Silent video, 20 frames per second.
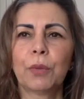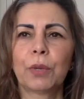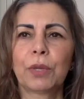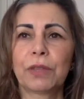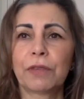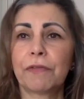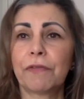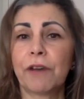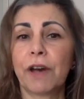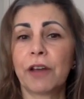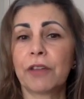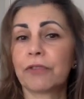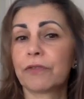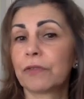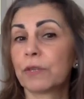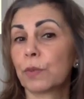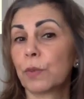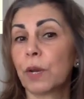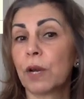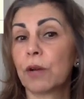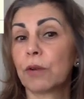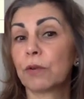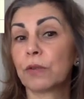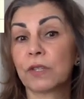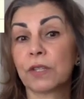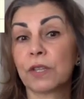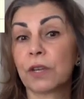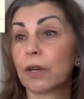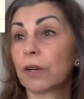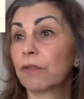father as well, who's
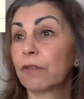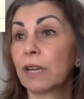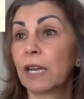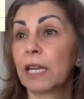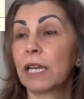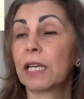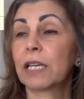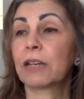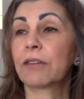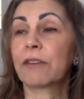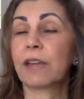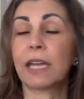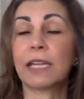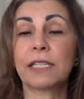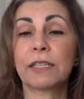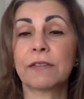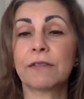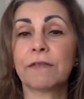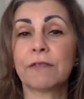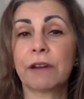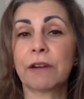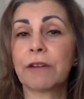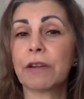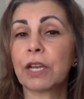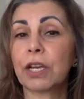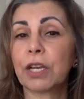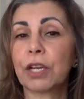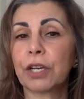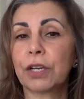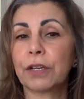not really creating very
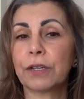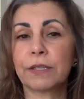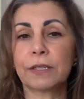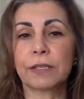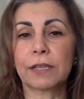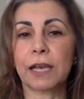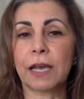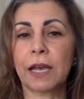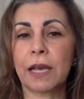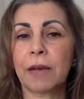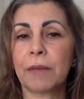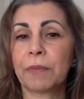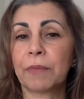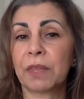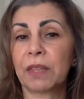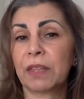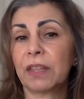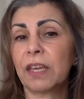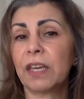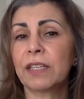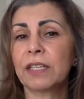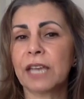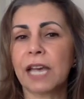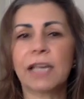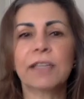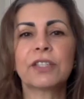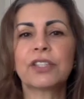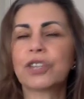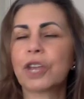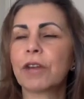good. 3rd
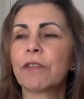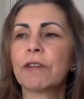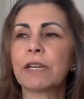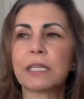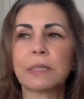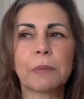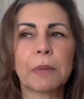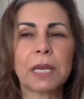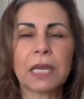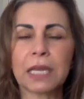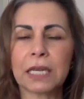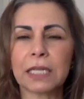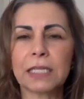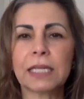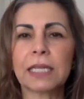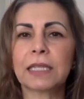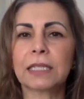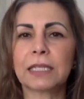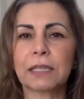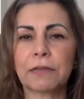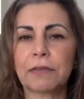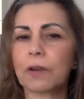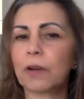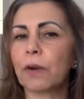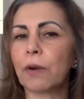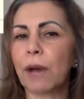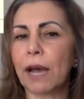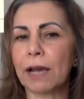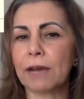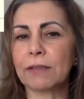house, generally speaking, is a
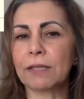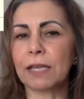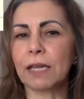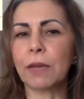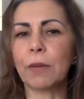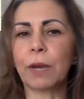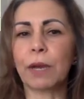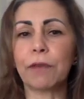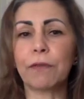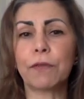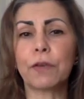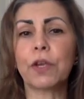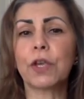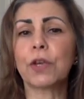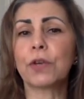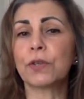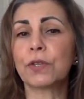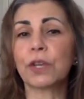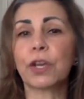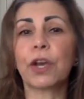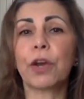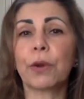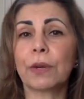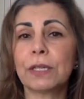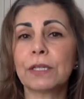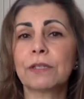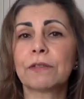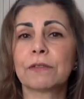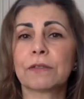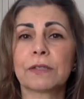difficult house anyway for you to go
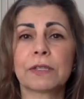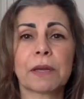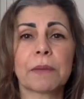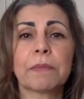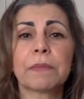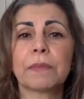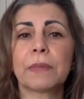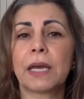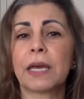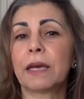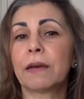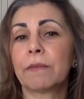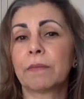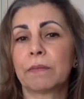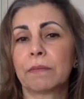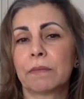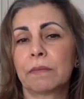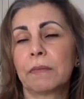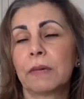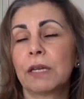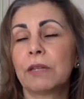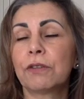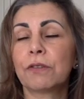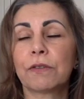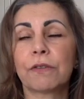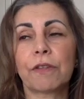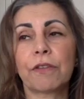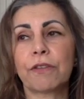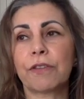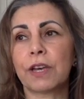into into
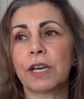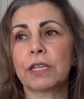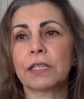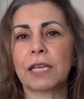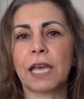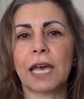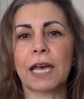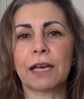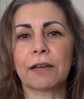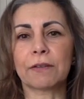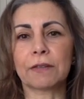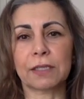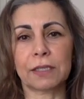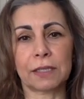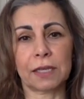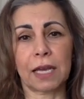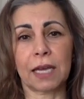the 3rd house.